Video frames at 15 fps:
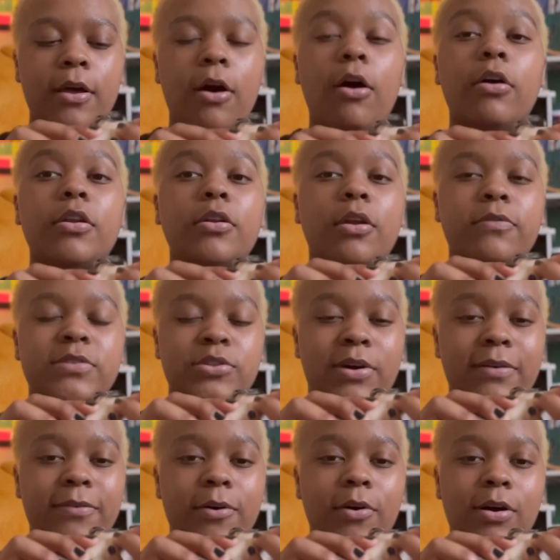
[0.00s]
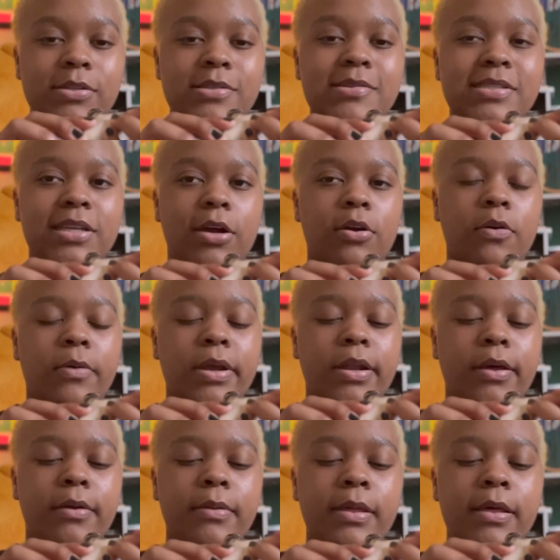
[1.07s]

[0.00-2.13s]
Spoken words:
On a 12-hole alto C ocarina,